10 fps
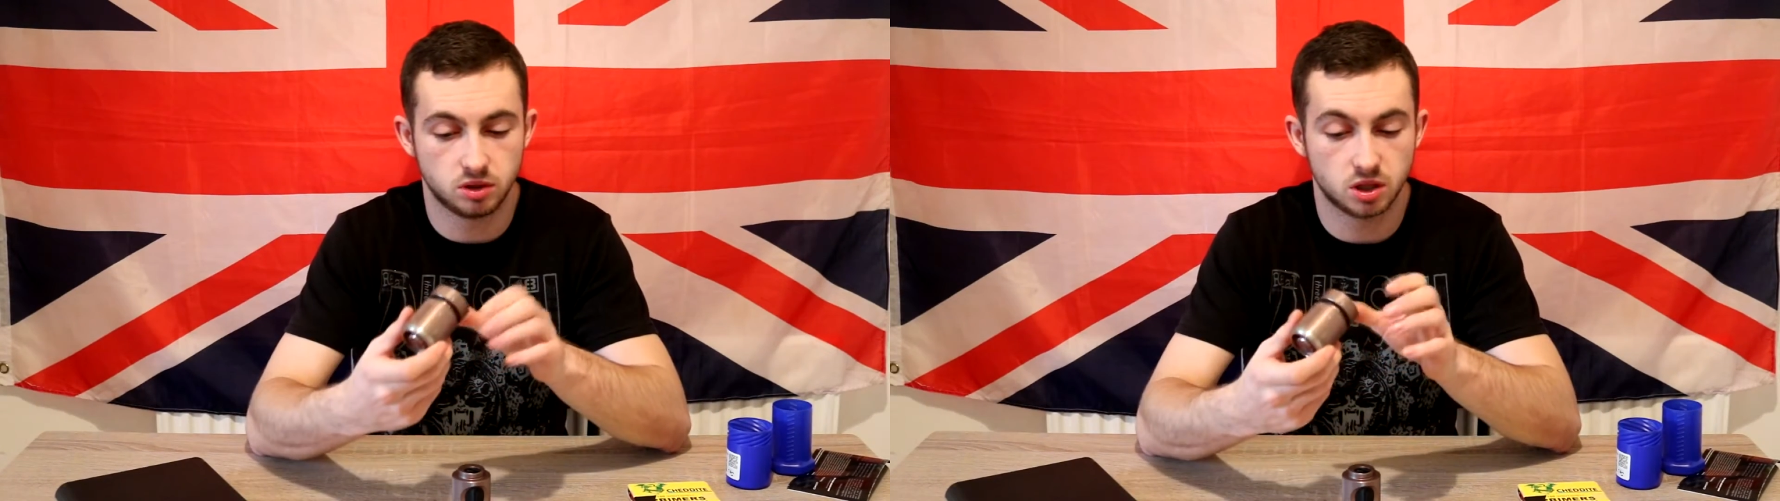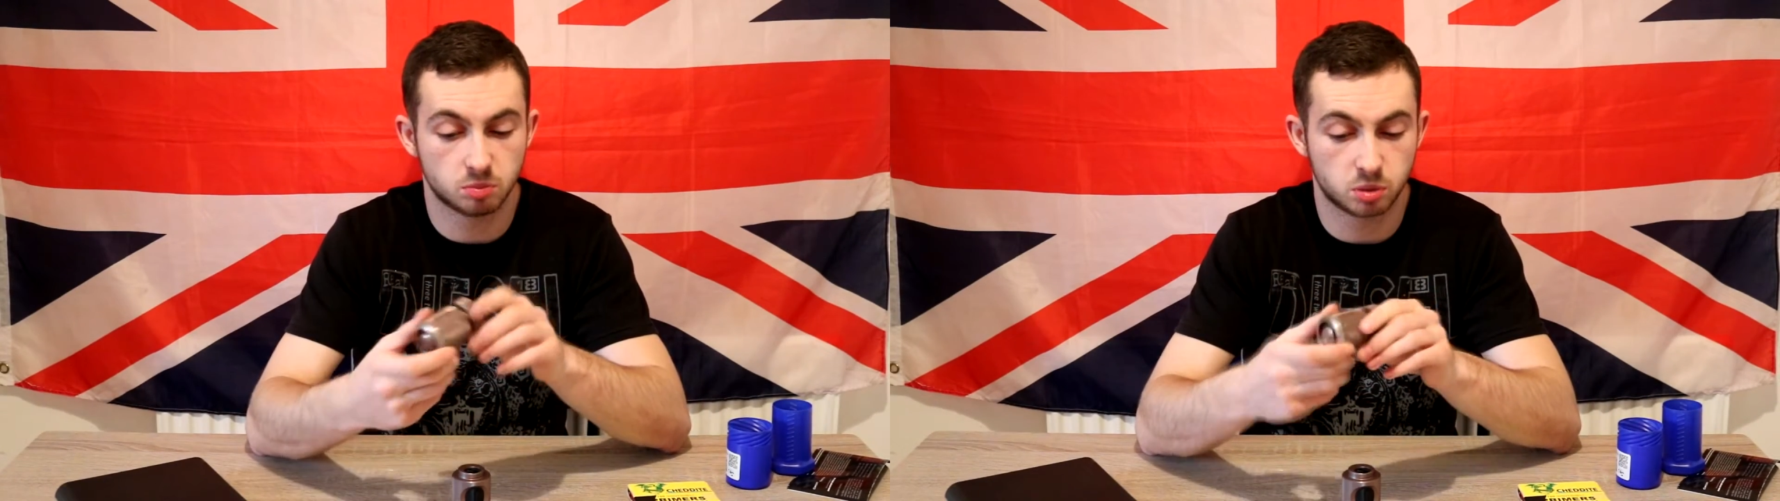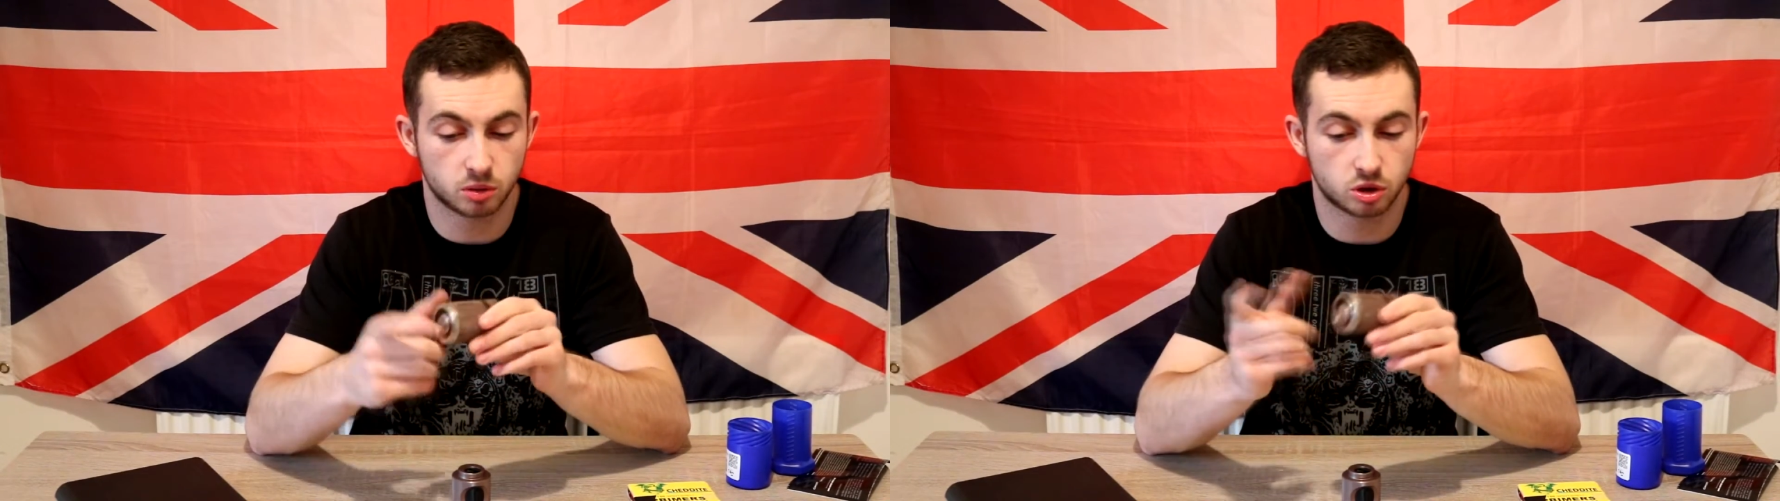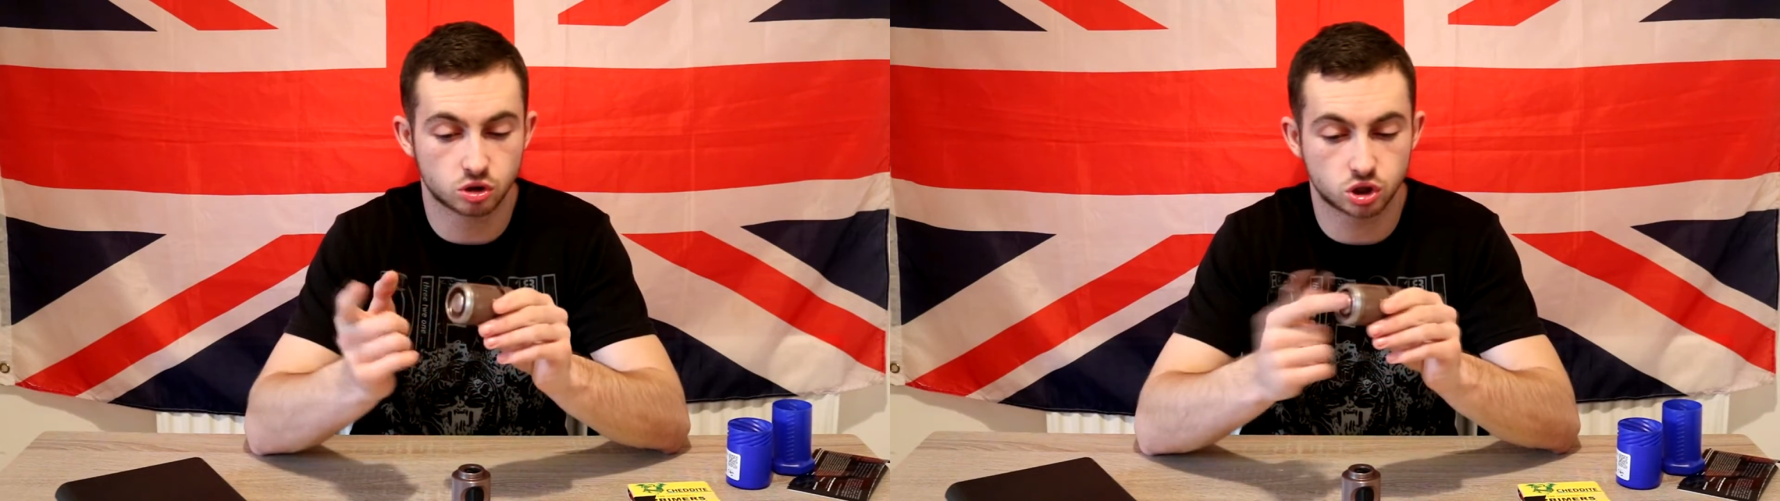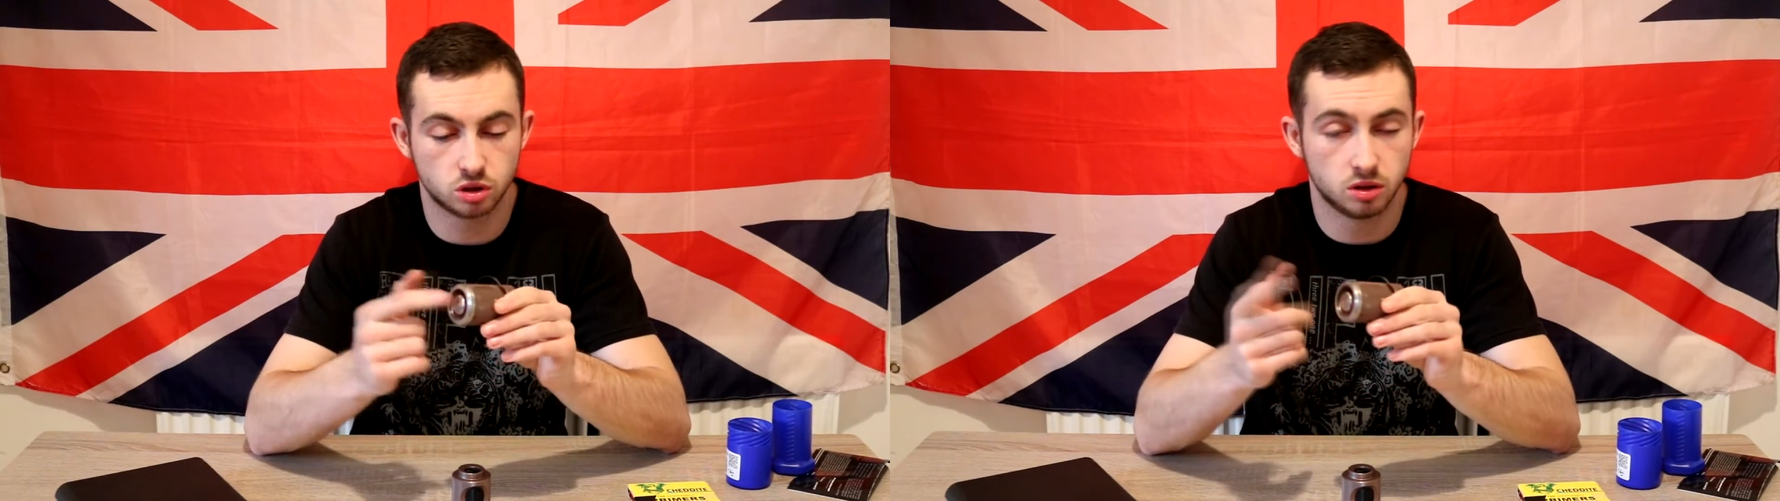your
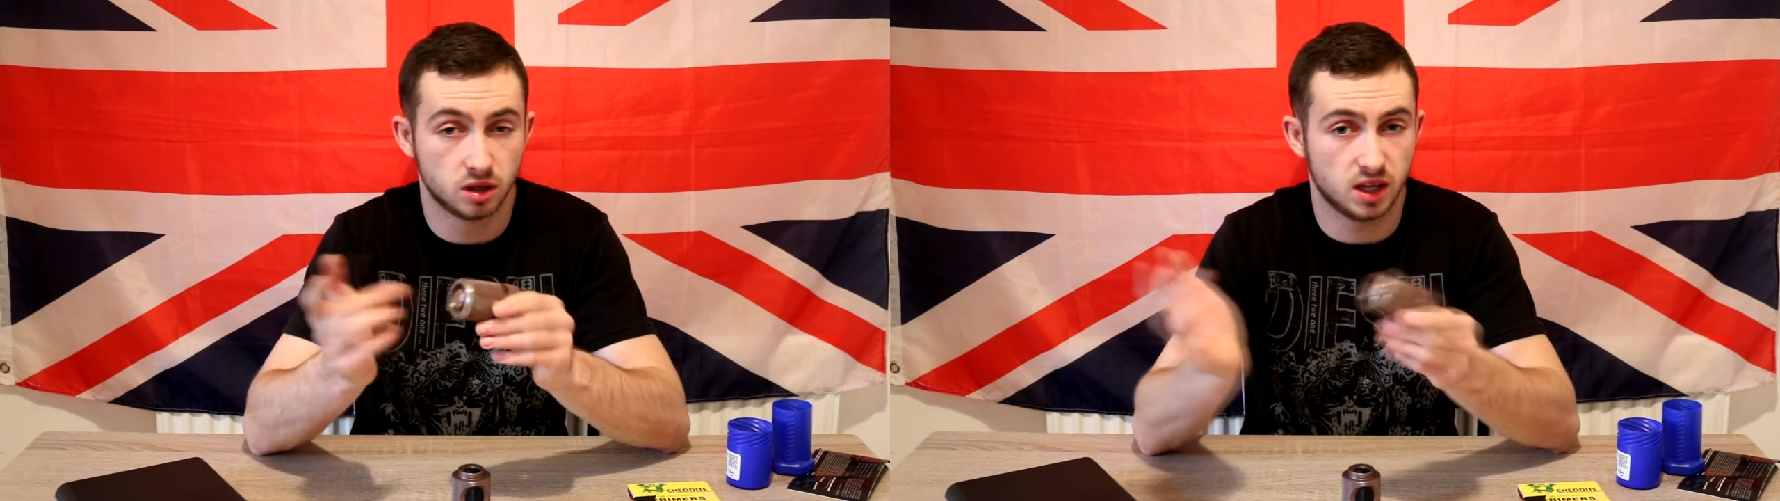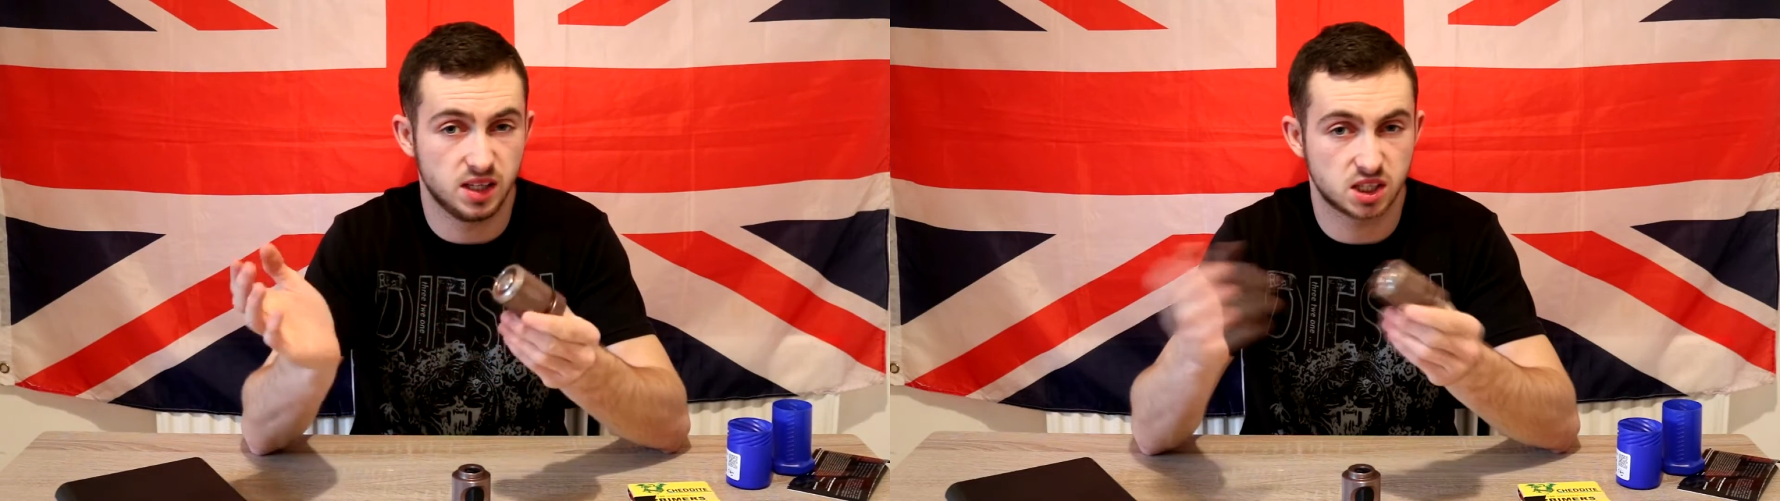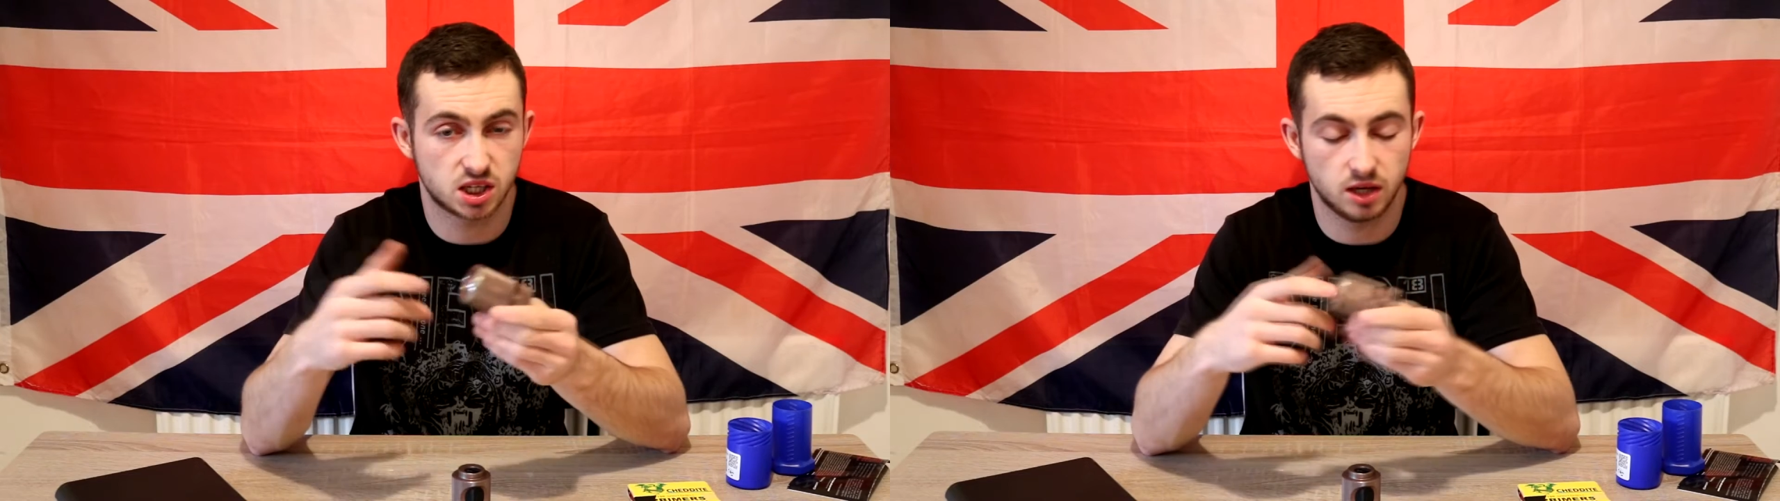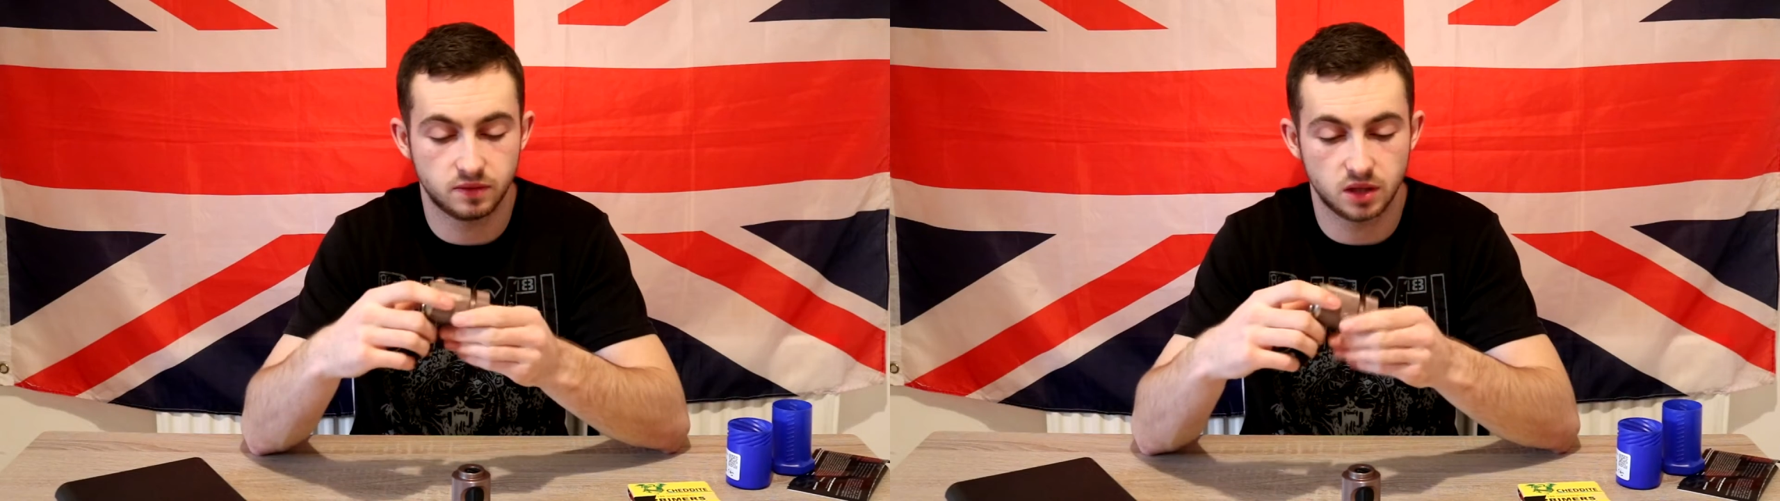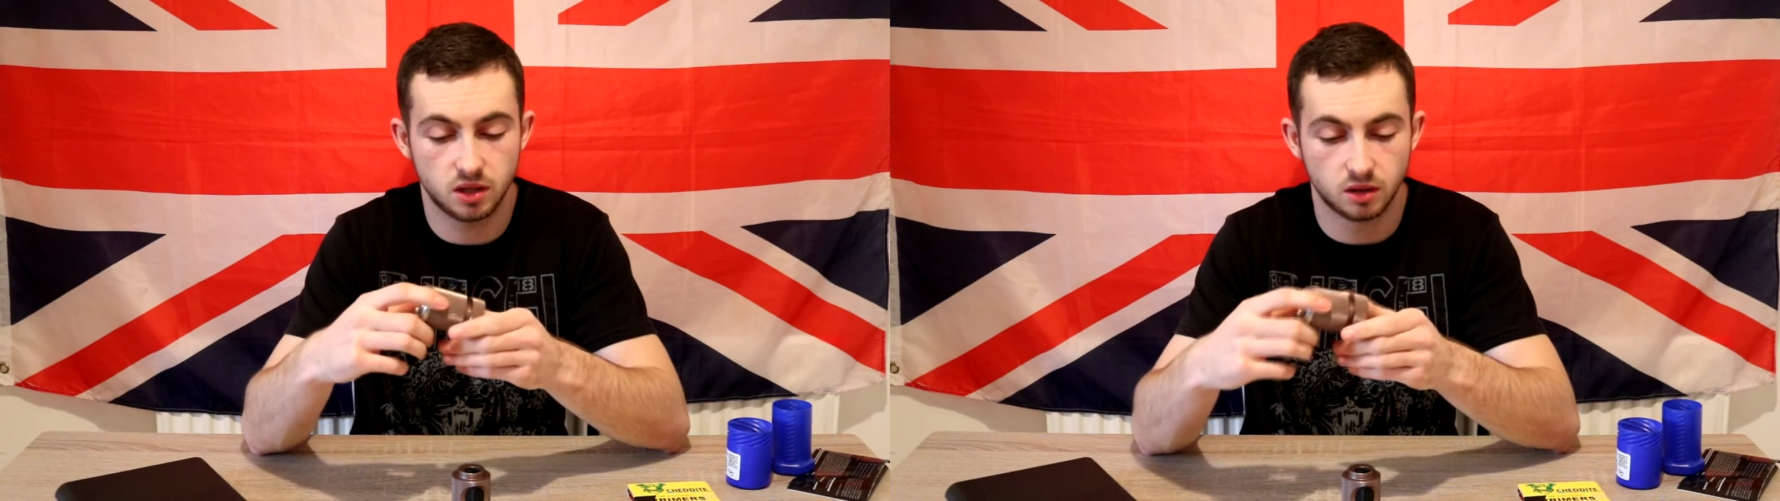percussion and your
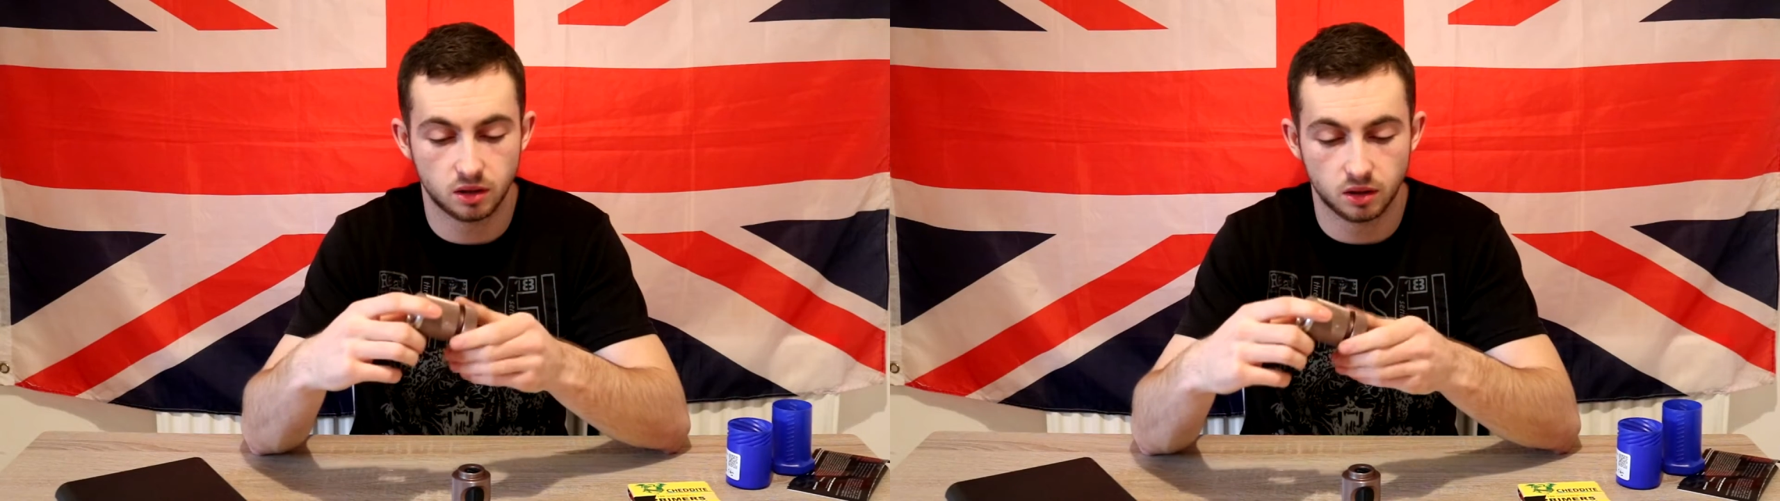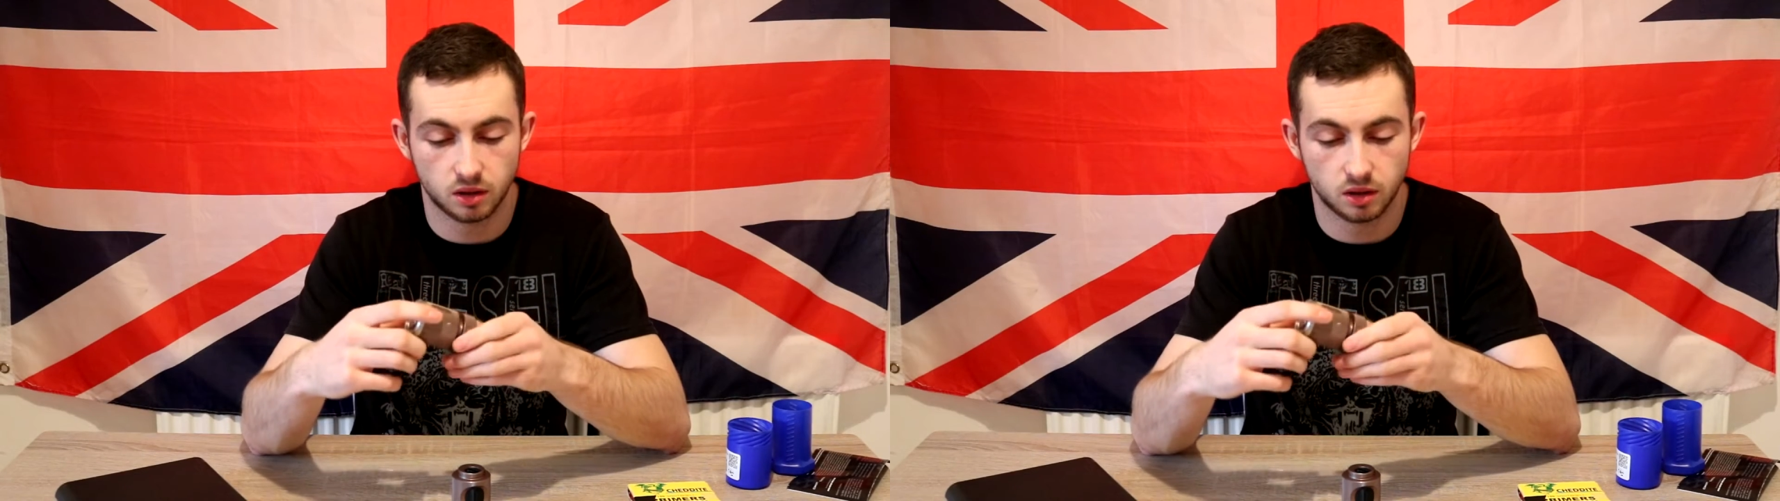safety,